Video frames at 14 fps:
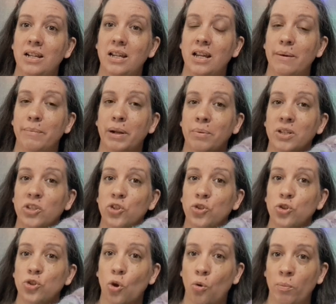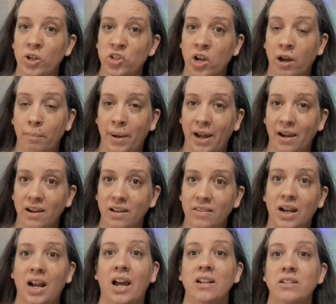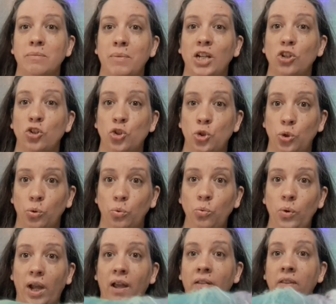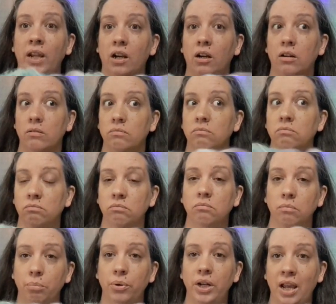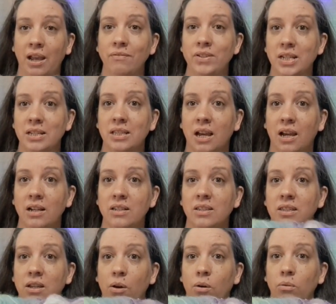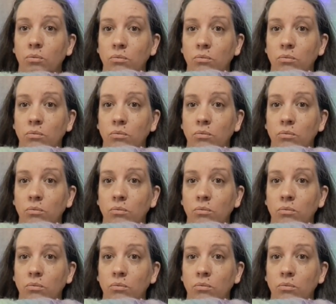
but I put so much alpaca that I had to make 2, and they're pretty hefty size. So